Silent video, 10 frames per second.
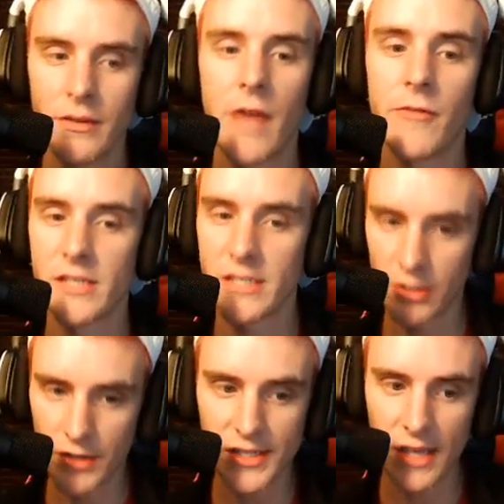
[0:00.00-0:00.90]
If it's
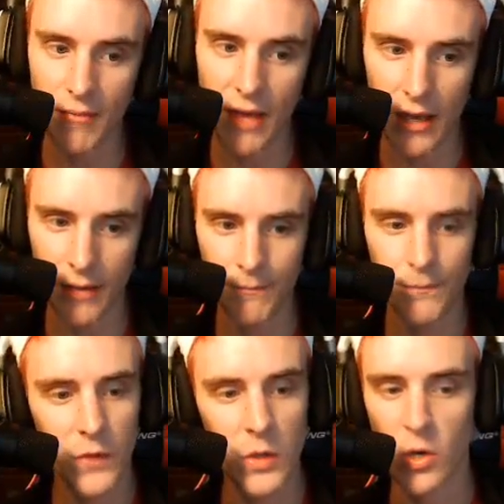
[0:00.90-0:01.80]
still the same game,
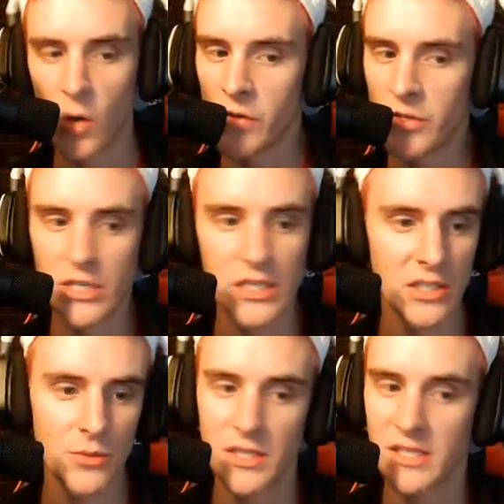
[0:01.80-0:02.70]
you know that you're
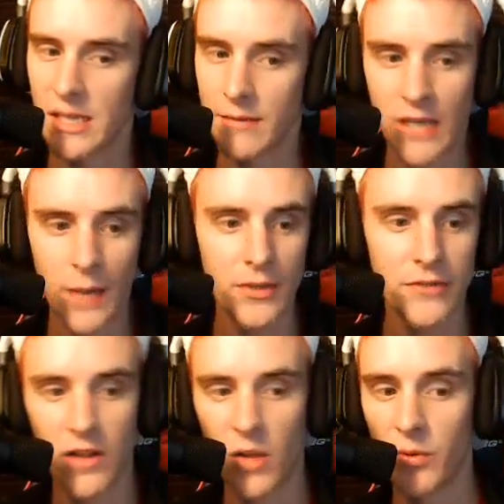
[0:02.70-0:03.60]
dealing with the same type of
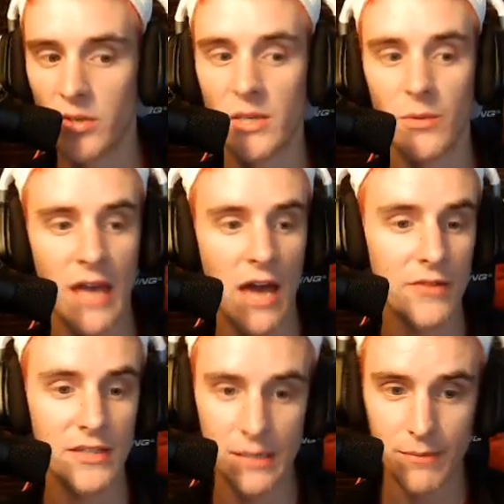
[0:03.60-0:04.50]
developers that we have
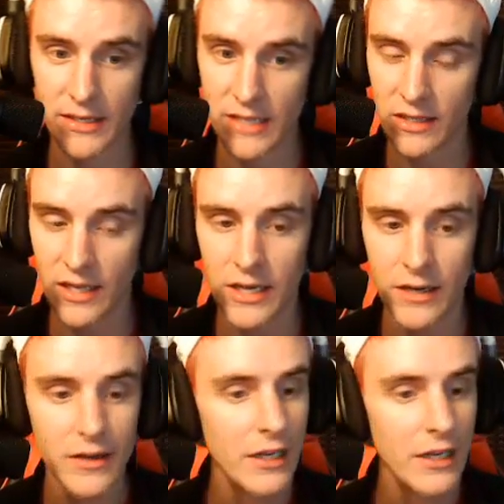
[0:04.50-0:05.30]
in Dead by Daylight